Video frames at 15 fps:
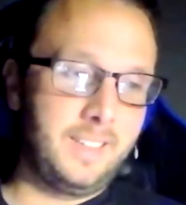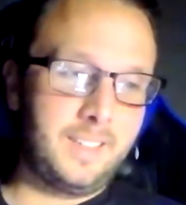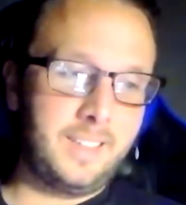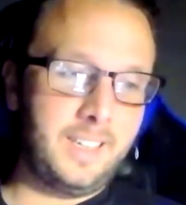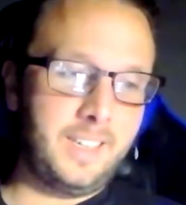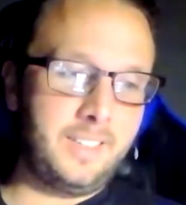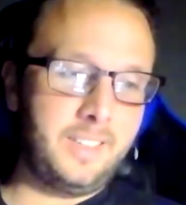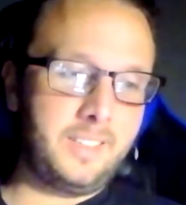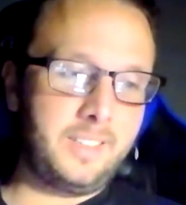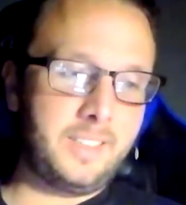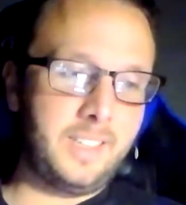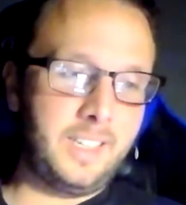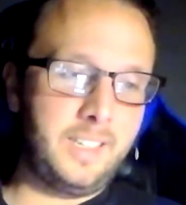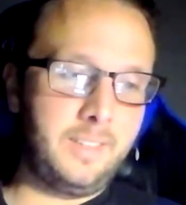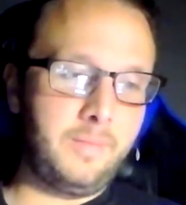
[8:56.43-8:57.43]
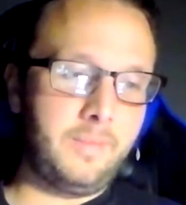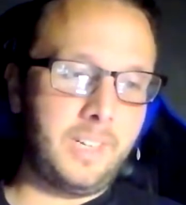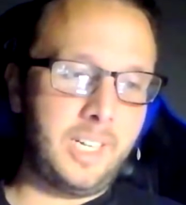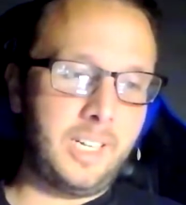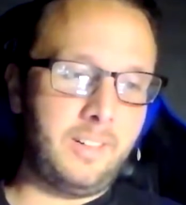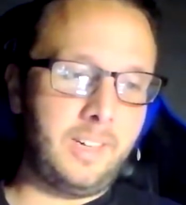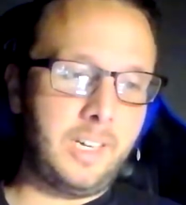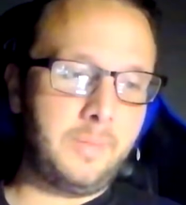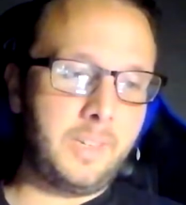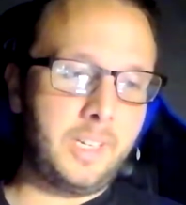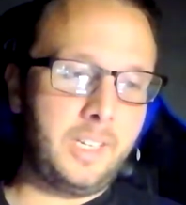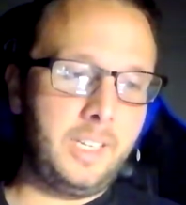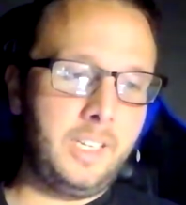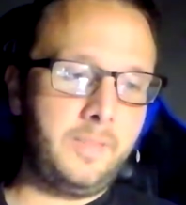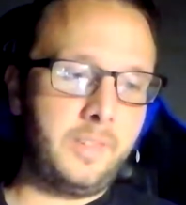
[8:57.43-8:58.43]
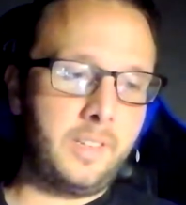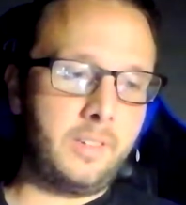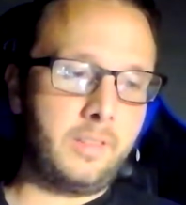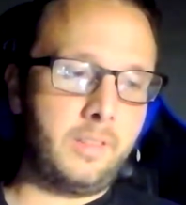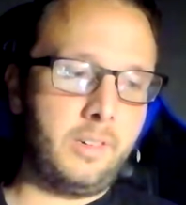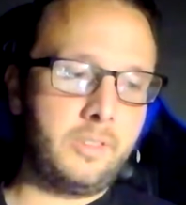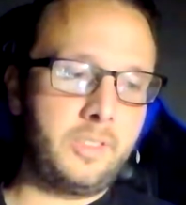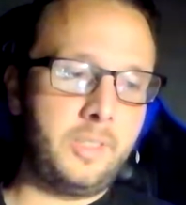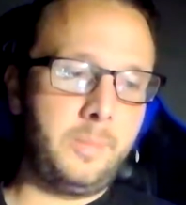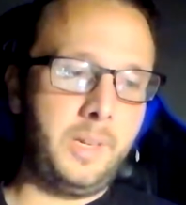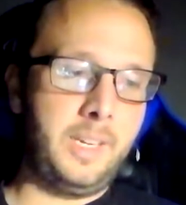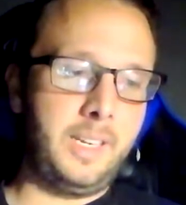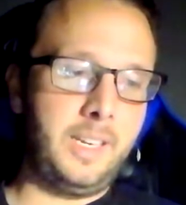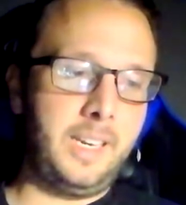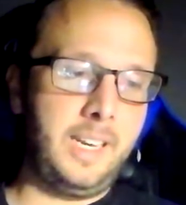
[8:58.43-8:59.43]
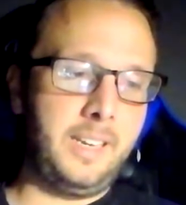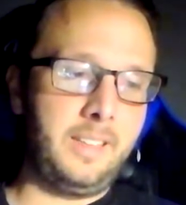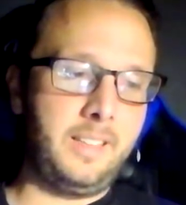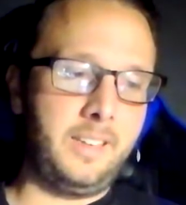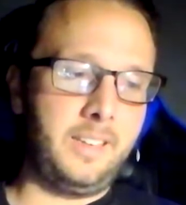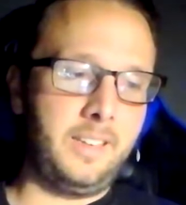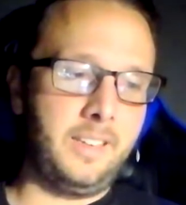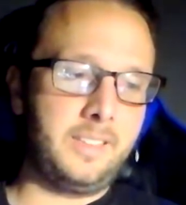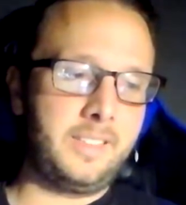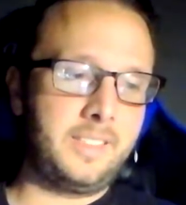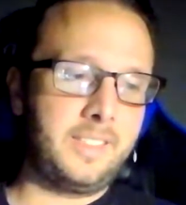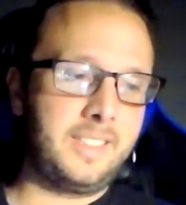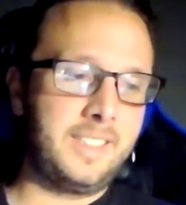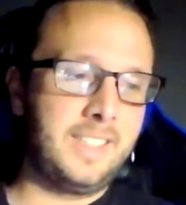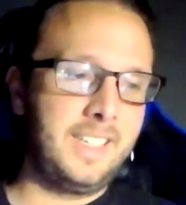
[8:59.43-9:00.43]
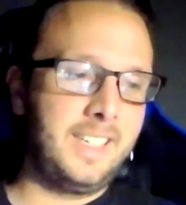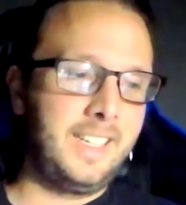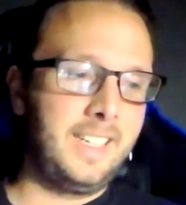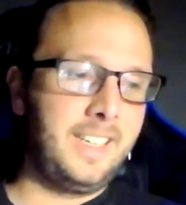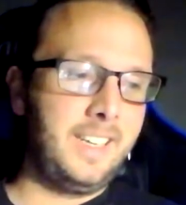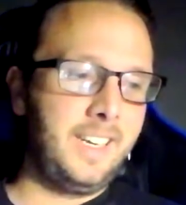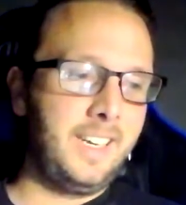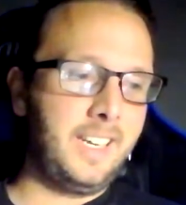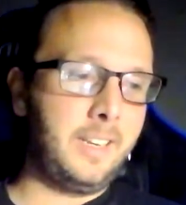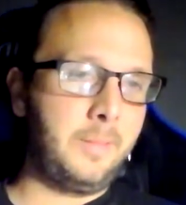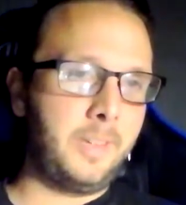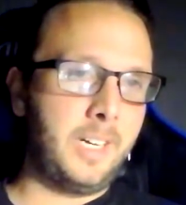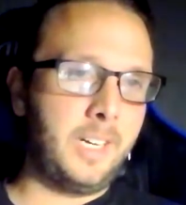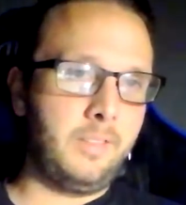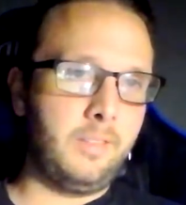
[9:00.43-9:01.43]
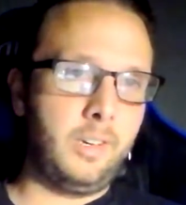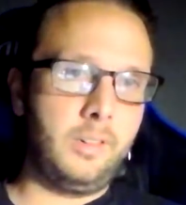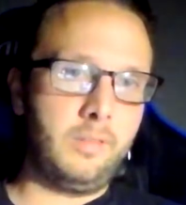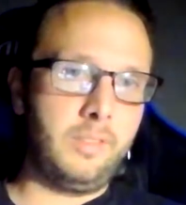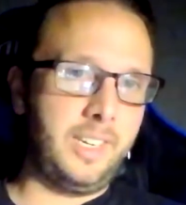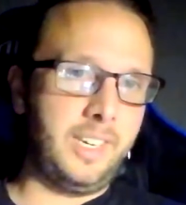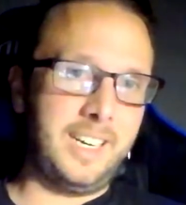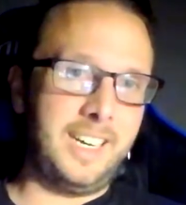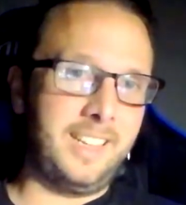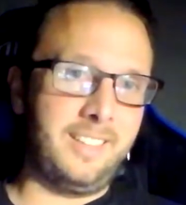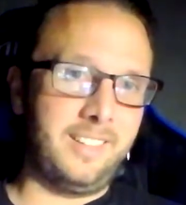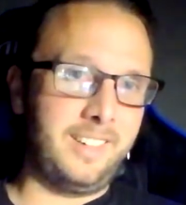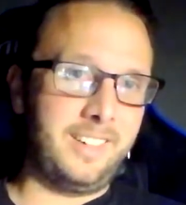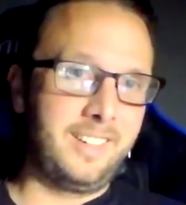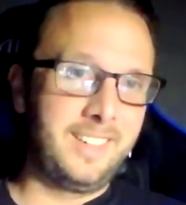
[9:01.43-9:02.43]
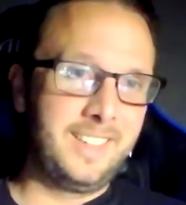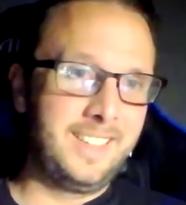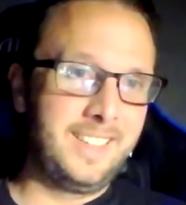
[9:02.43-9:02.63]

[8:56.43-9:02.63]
I just said, wow, I'm not even close to being atheist, and I'm not lonely either.